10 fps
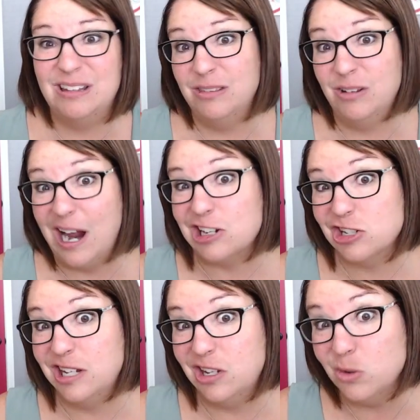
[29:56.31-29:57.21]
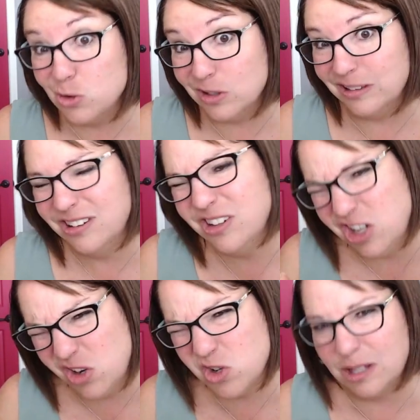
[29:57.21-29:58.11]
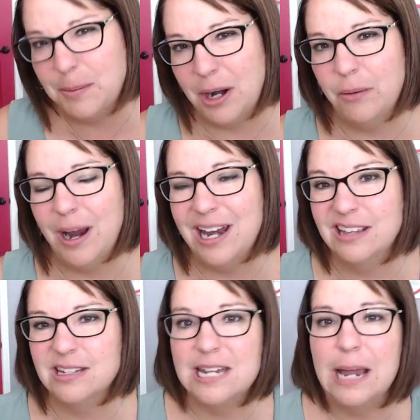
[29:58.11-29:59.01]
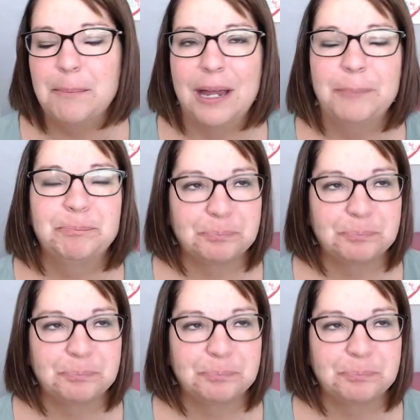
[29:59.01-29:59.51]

they're actually usually, they're usually better at writing than typing